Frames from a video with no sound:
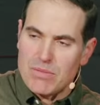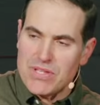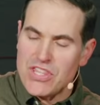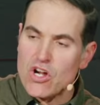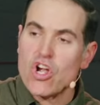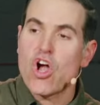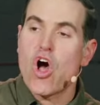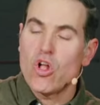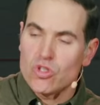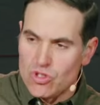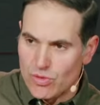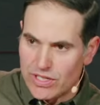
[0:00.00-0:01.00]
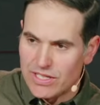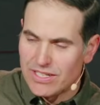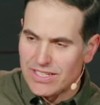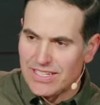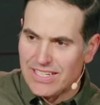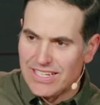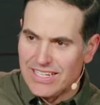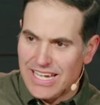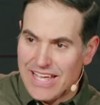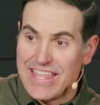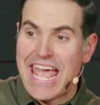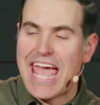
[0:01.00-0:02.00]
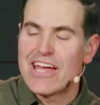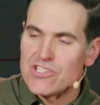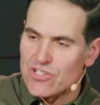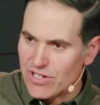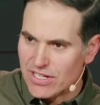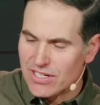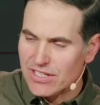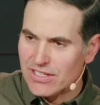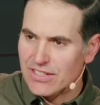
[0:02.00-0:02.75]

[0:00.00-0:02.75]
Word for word: but they are called to it and they answer it.